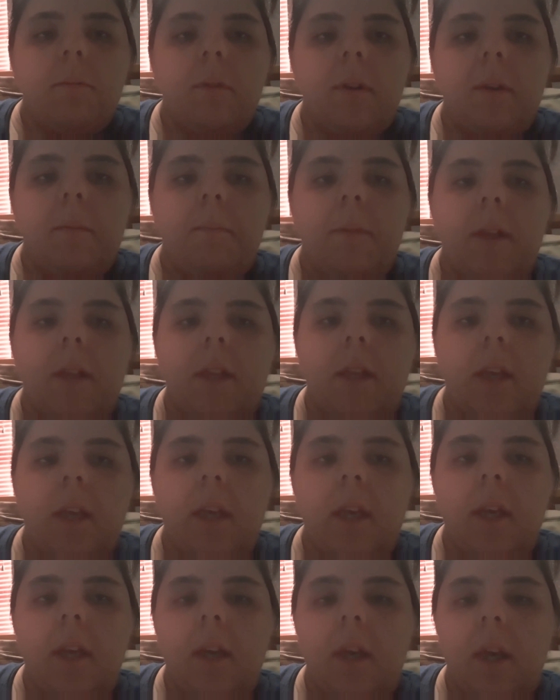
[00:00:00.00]
really
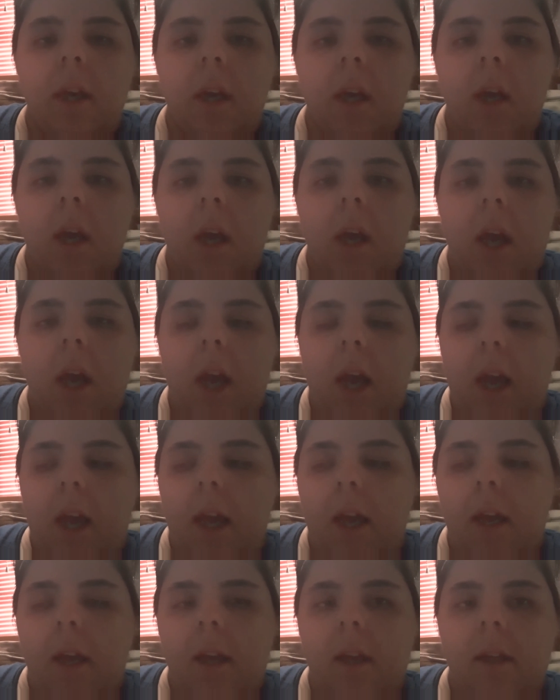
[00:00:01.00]
busy
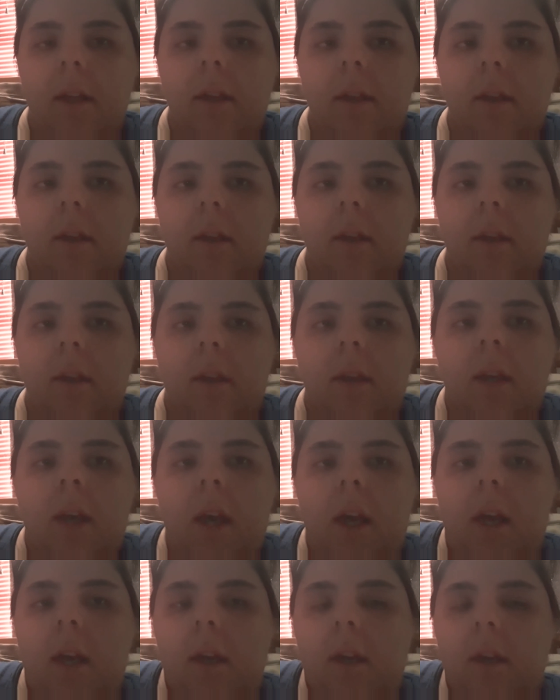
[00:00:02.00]
and
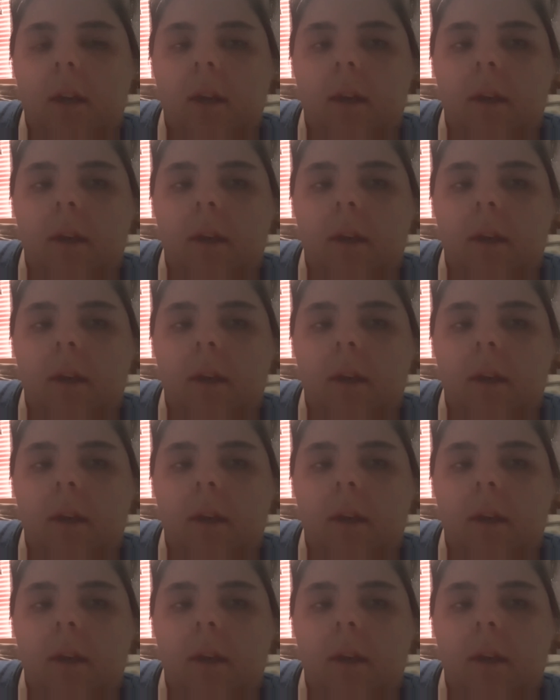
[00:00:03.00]
yeah.